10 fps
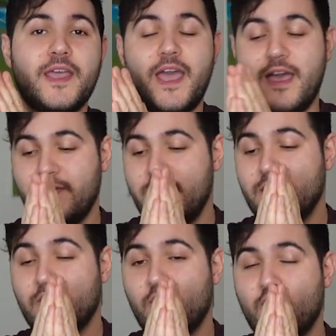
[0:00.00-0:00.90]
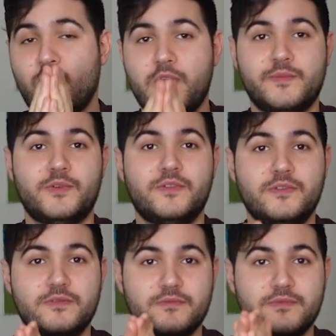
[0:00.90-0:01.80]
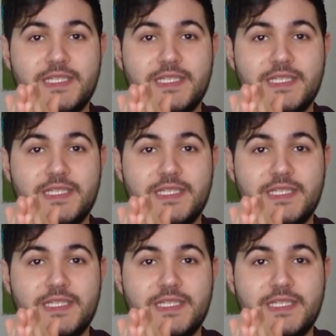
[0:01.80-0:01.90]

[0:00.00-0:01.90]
they have an incredible